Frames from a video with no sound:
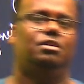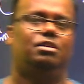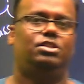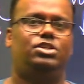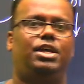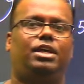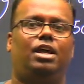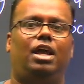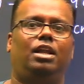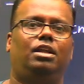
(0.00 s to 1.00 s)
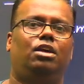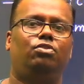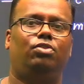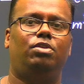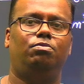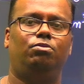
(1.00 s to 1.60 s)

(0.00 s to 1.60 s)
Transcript: Check and confirm.